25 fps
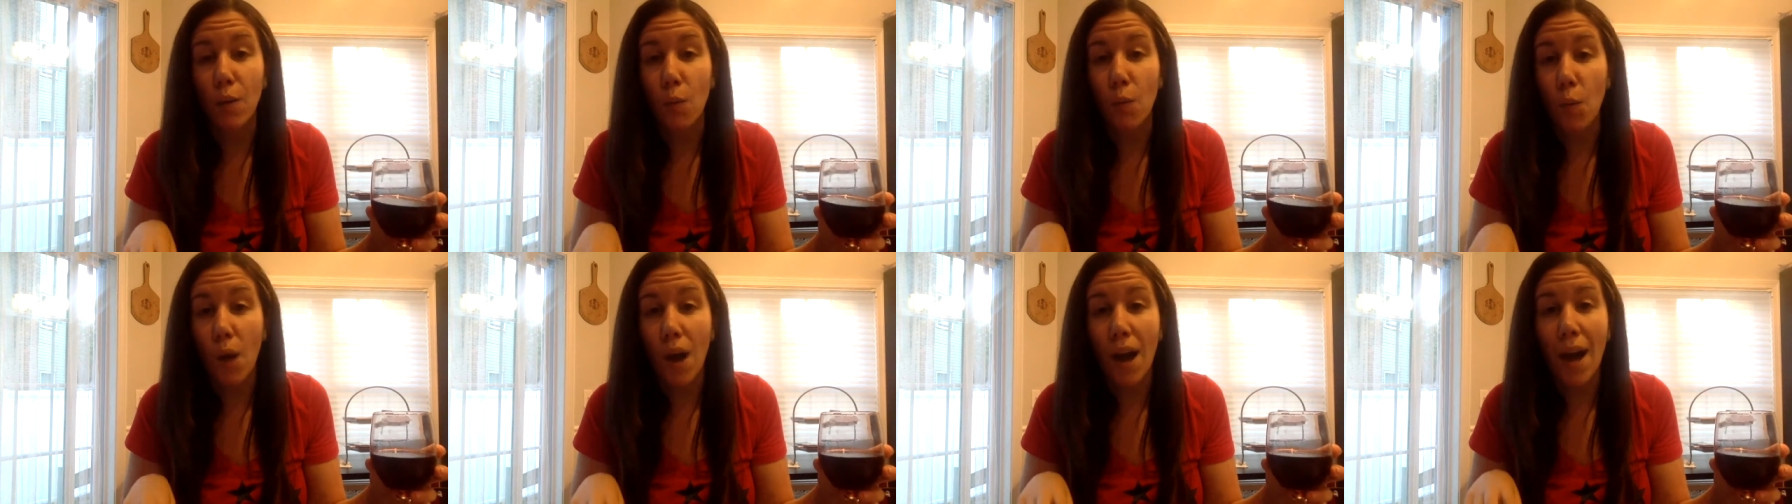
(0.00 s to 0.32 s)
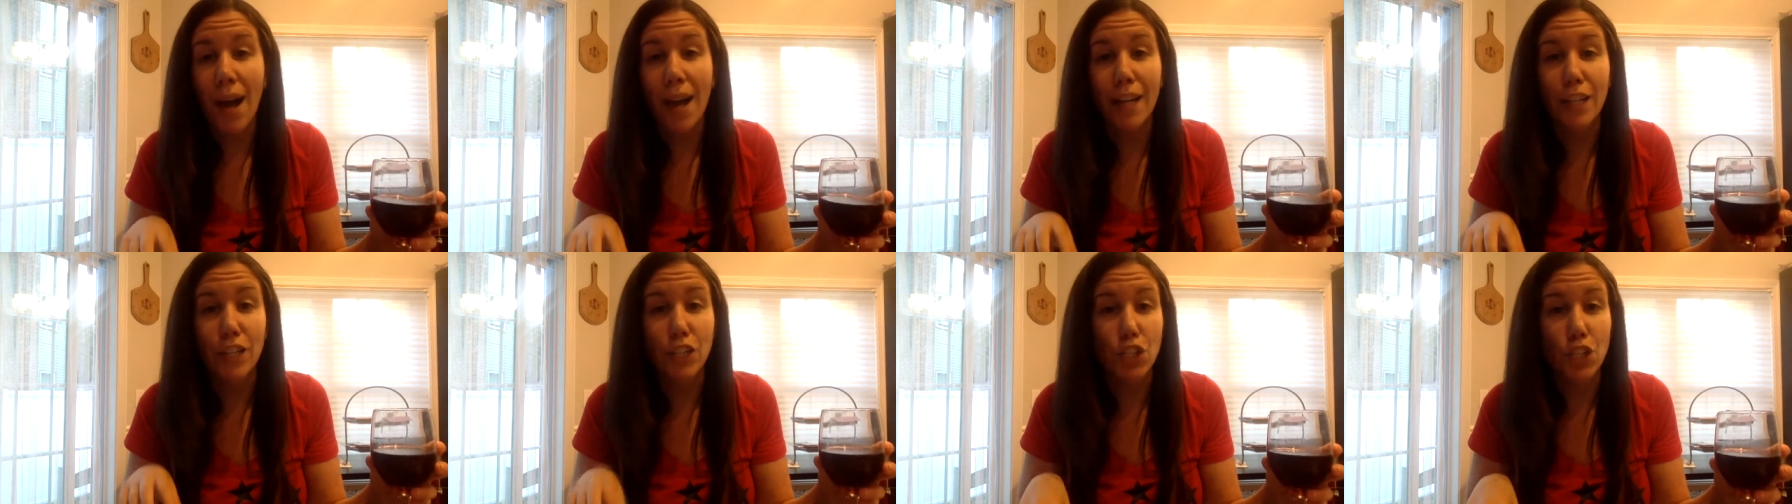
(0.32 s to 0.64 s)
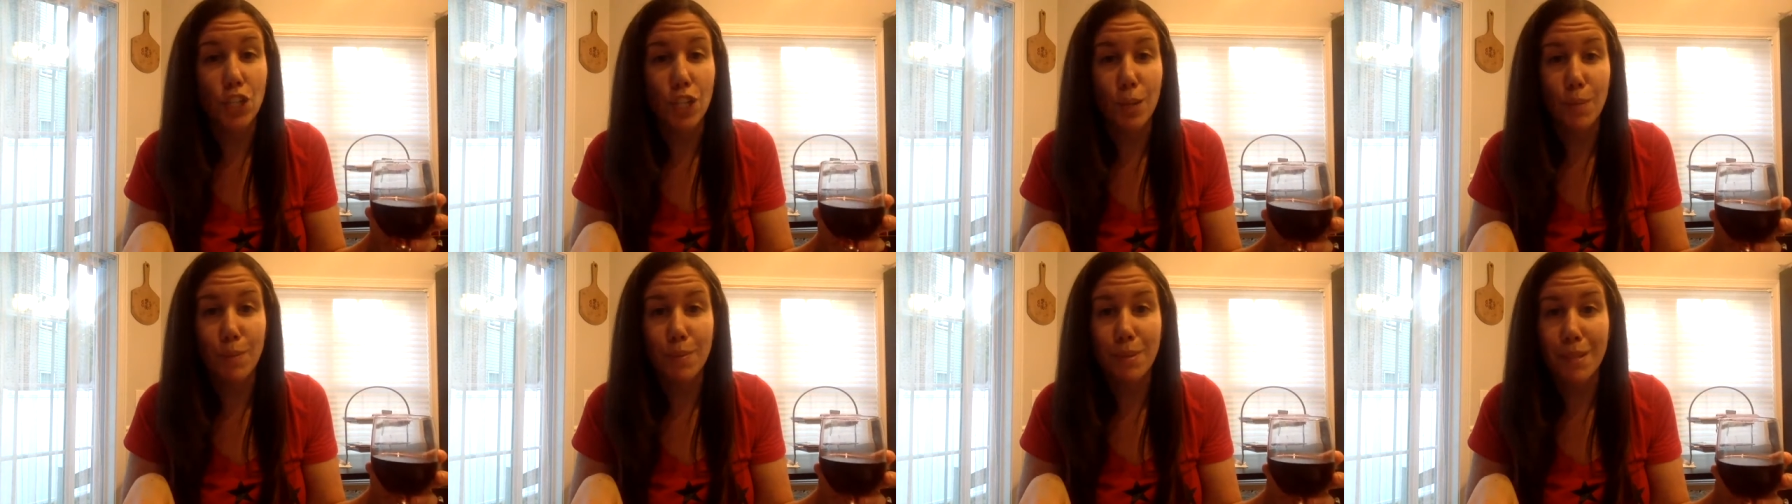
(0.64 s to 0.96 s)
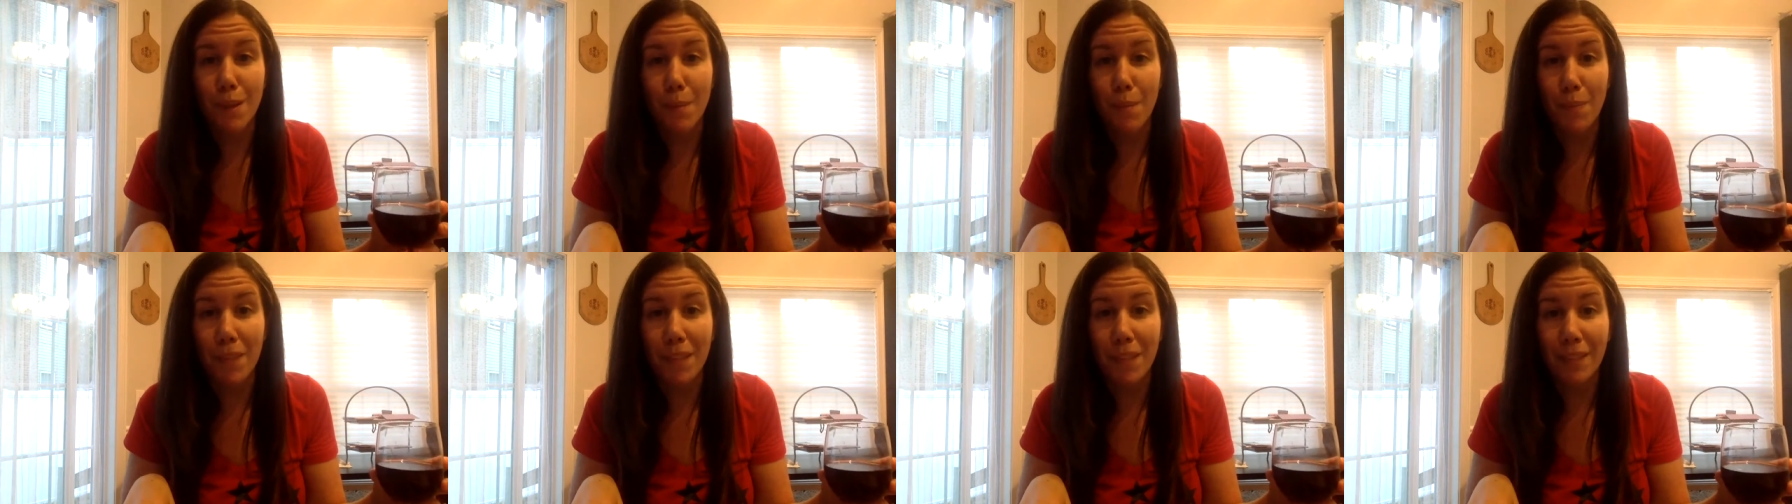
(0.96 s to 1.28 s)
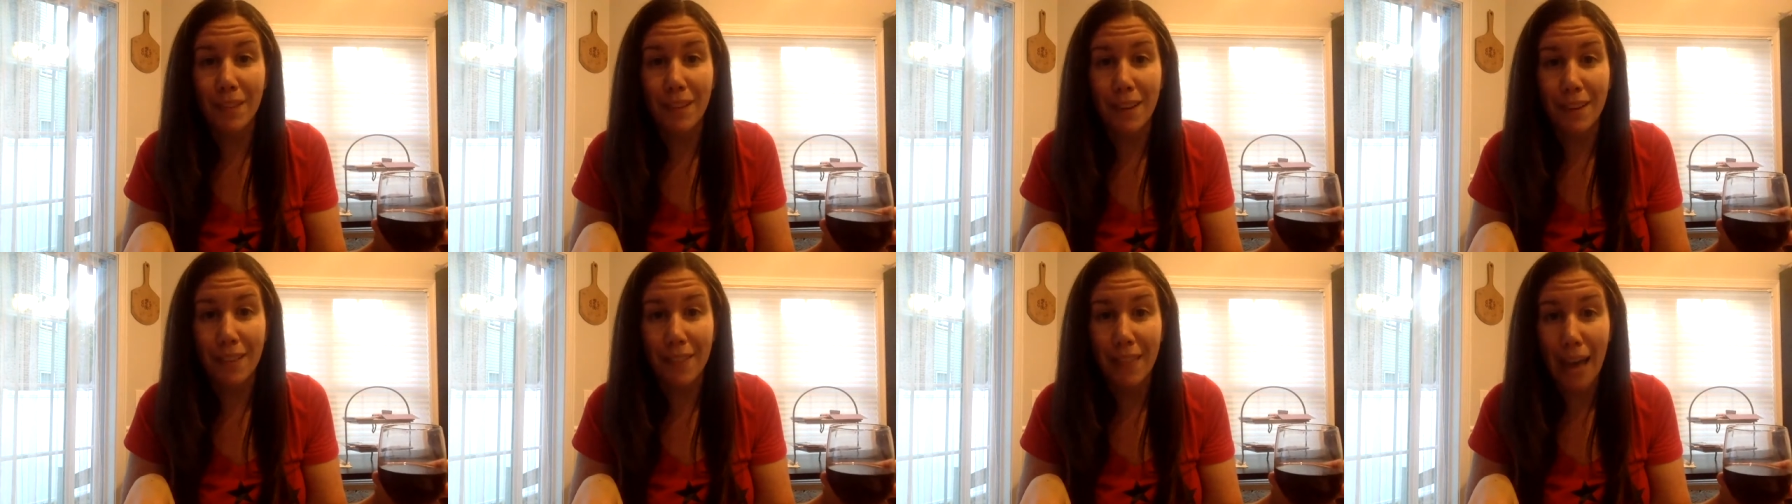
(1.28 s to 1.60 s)
wine, chips, something
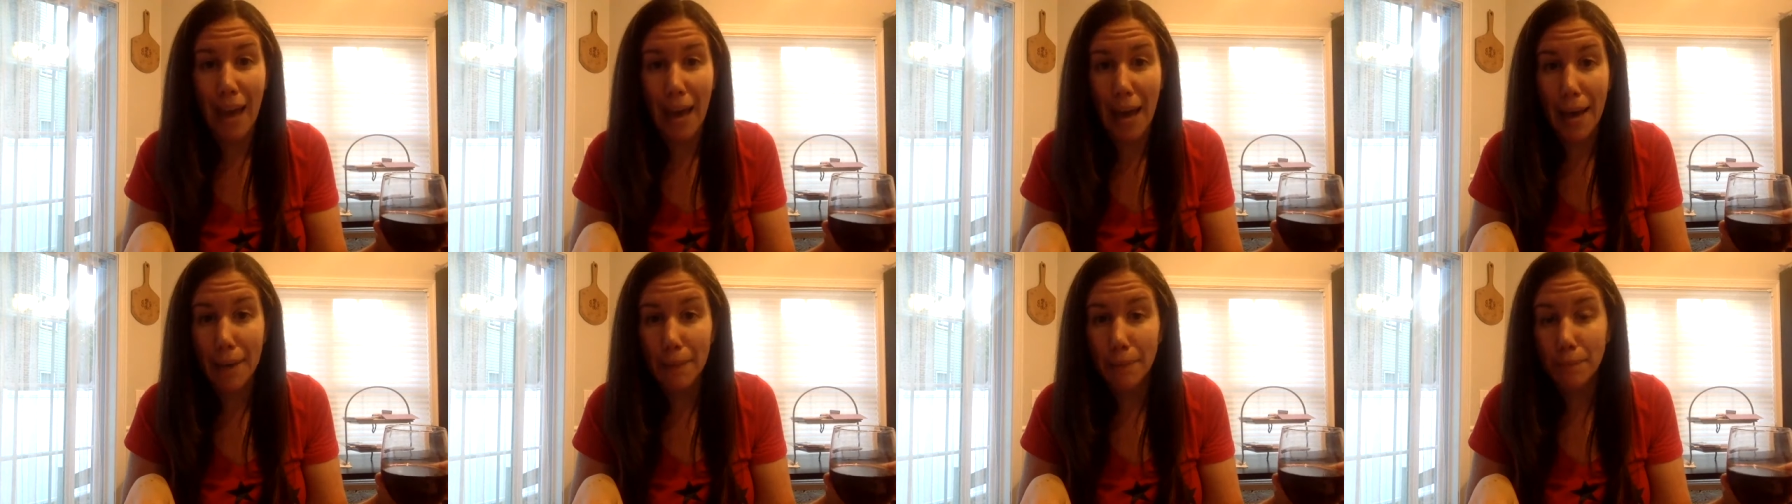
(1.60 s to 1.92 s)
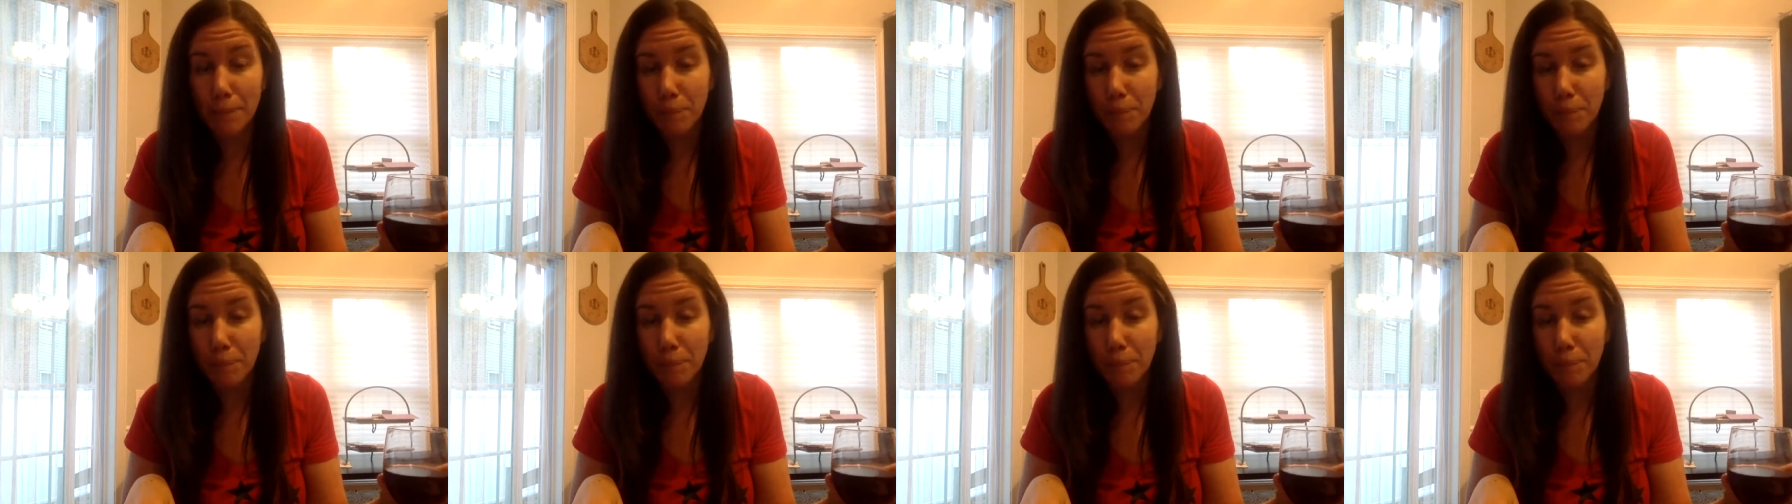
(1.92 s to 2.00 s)
like that.